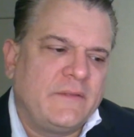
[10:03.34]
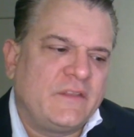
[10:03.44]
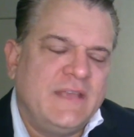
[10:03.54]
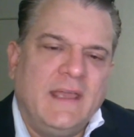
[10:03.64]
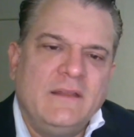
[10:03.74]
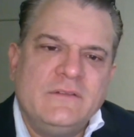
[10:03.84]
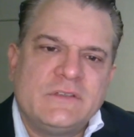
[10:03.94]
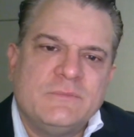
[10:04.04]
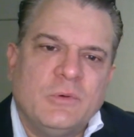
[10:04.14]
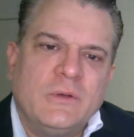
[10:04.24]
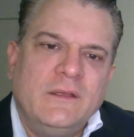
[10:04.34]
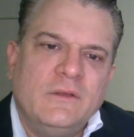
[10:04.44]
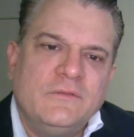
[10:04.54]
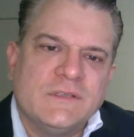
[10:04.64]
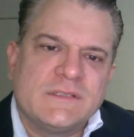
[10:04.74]
another 10 this morning
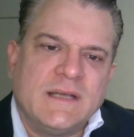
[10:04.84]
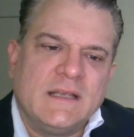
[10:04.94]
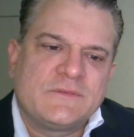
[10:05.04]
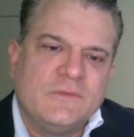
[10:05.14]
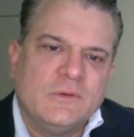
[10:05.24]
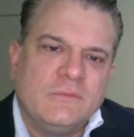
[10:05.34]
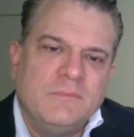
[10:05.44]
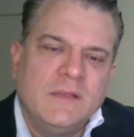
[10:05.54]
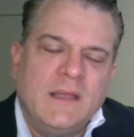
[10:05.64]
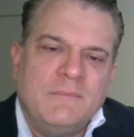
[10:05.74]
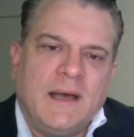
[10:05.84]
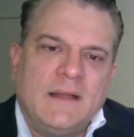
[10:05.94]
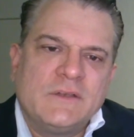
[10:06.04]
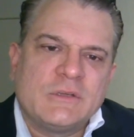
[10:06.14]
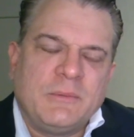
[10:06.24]
who've just asked for
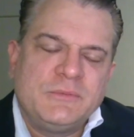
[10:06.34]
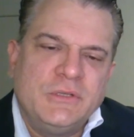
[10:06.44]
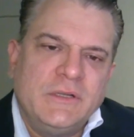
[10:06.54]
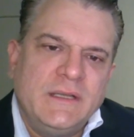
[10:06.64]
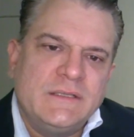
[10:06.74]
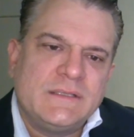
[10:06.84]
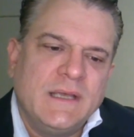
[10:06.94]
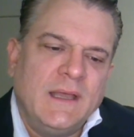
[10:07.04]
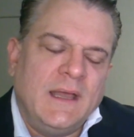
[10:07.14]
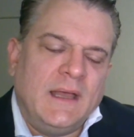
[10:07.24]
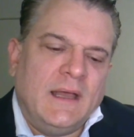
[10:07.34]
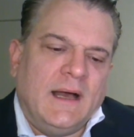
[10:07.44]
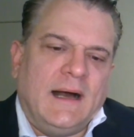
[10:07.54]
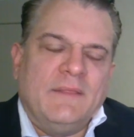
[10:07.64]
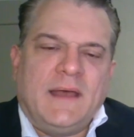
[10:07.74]
partnership opportunities.
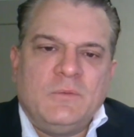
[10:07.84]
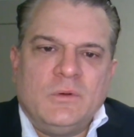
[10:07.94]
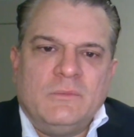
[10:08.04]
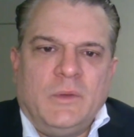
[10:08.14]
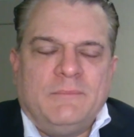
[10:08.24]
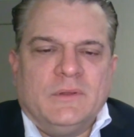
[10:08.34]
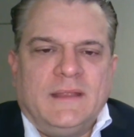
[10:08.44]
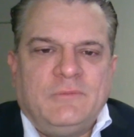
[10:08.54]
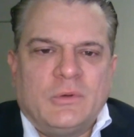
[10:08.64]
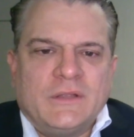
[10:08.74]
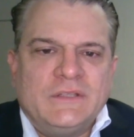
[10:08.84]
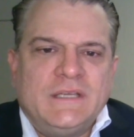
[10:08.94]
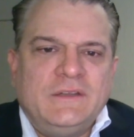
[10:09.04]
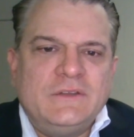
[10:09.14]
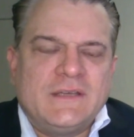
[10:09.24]
That, we believe, will
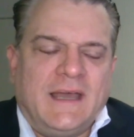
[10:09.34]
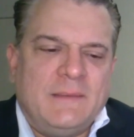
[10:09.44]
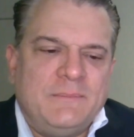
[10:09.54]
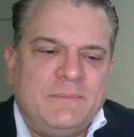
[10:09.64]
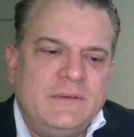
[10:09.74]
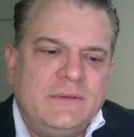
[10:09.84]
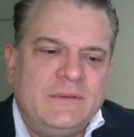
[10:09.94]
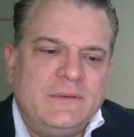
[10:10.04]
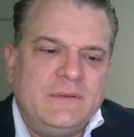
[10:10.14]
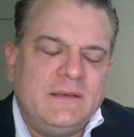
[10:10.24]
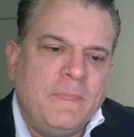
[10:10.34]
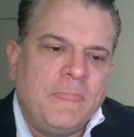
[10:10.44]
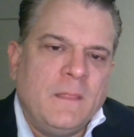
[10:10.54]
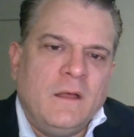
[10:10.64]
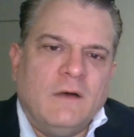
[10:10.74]
continue to happen.
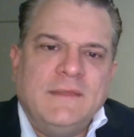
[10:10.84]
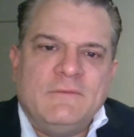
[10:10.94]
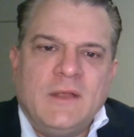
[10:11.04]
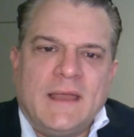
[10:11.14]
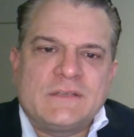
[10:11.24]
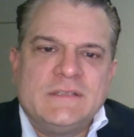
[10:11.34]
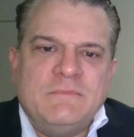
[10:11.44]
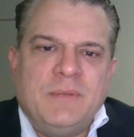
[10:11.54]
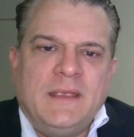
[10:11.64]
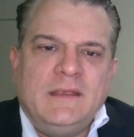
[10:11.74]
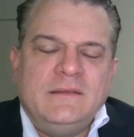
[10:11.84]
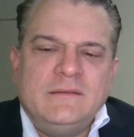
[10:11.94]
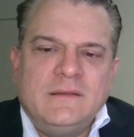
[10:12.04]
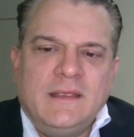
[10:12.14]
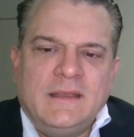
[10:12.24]
I've never actually
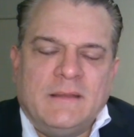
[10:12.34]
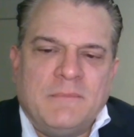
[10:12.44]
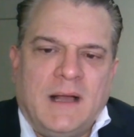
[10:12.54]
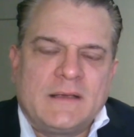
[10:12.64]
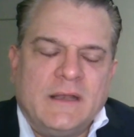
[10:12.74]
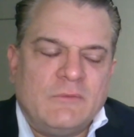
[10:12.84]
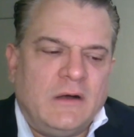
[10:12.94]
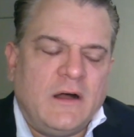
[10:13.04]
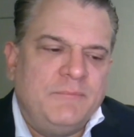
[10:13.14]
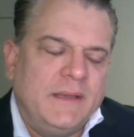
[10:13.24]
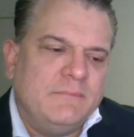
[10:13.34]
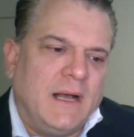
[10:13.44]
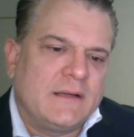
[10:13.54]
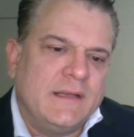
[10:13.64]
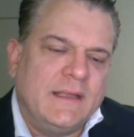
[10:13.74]
been in a marketing role. I've been
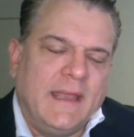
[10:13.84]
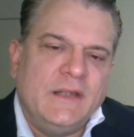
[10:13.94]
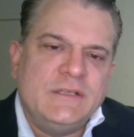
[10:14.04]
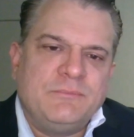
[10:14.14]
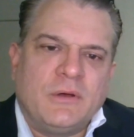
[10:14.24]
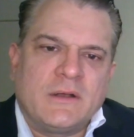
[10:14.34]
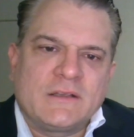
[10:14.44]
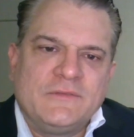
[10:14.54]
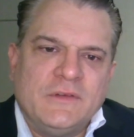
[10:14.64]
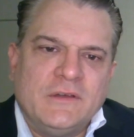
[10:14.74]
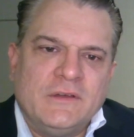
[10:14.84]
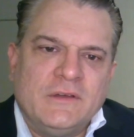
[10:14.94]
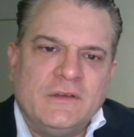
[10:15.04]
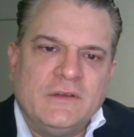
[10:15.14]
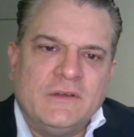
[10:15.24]
marketing energy products for
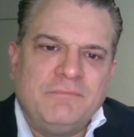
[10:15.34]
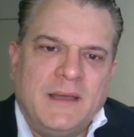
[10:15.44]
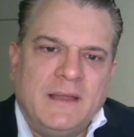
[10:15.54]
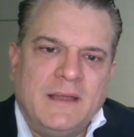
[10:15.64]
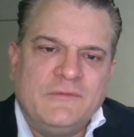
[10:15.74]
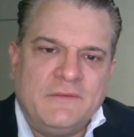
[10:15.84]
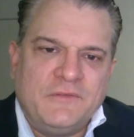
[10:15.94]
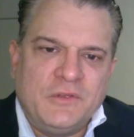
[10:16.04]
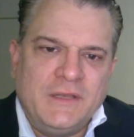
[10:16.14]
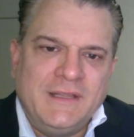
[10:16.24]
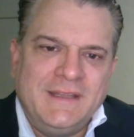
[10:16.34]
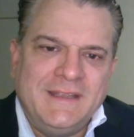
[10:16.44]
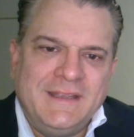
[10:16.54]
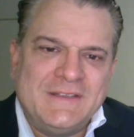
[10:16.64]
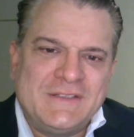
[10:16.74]
about 25, 30
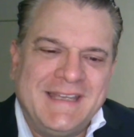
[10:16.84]
years.